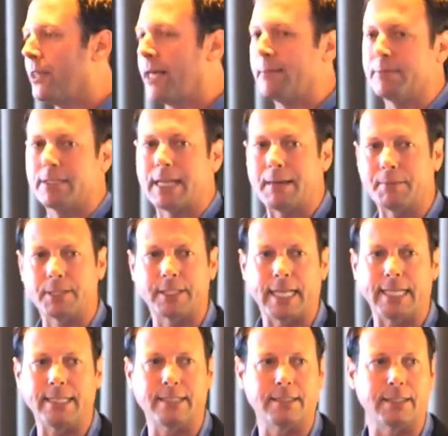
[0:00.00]
of them
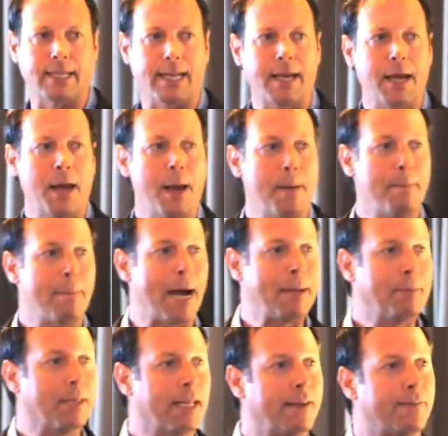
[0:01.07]
simultaneously. My
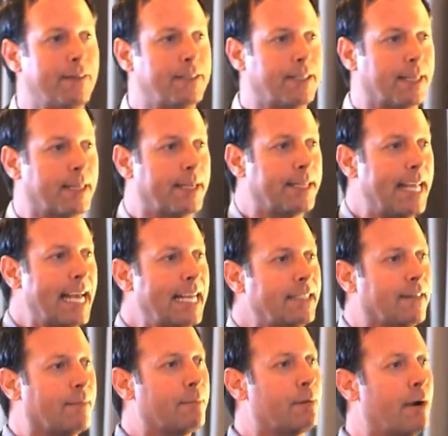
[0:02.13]
belief is that the
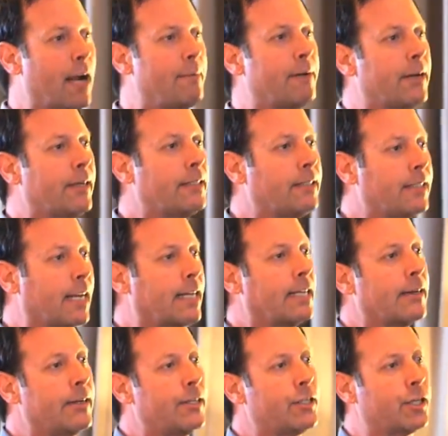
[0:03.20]
days of primary,
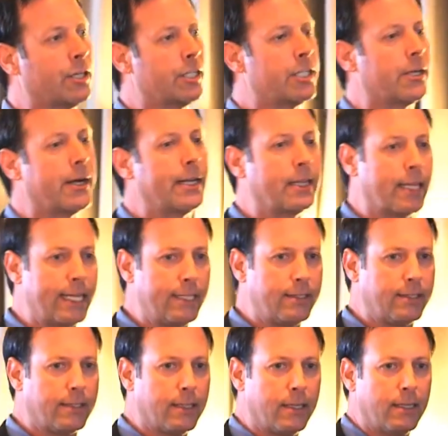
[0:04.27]
secondary, tertiary
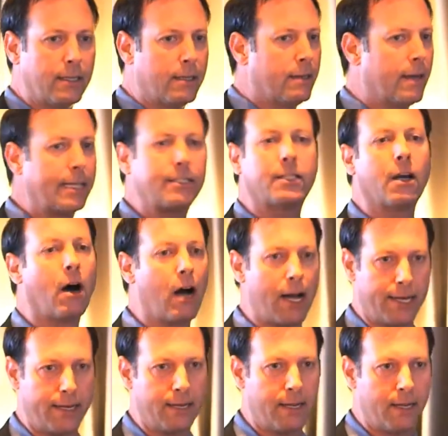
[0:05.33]
links, that's
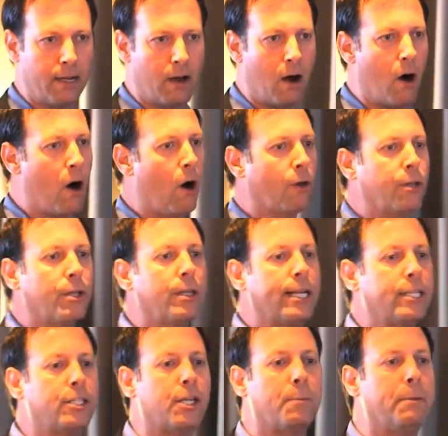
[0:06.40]
gone. All the
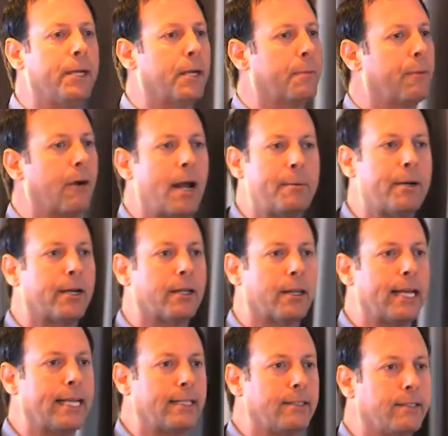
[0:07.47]
links should be your primary
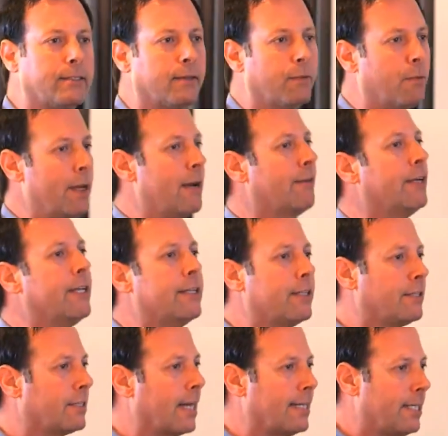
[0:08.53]
links whenever you
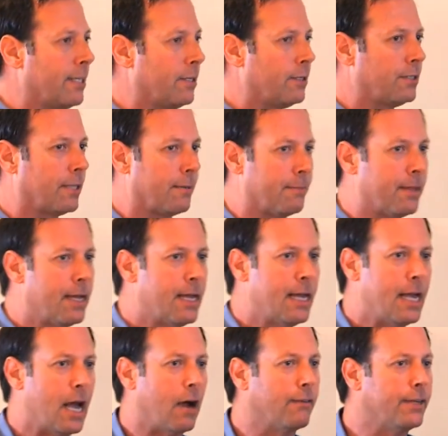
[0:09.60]
decide to use them,
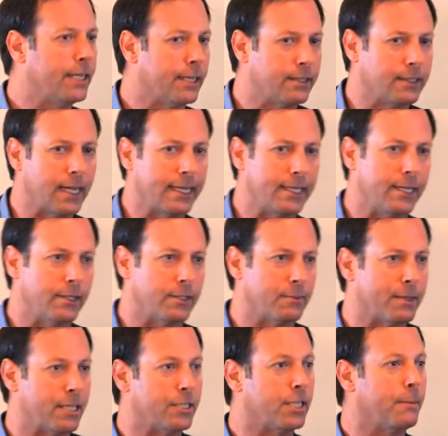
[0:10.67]
however you decide to use
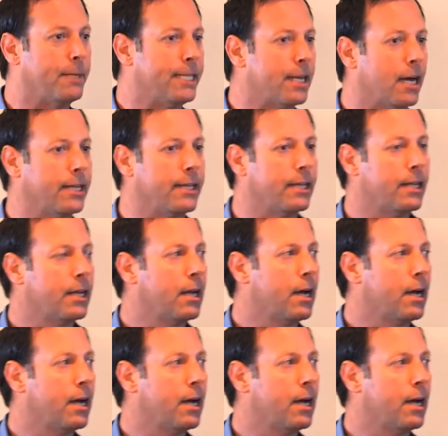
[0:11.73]
them, and it should be done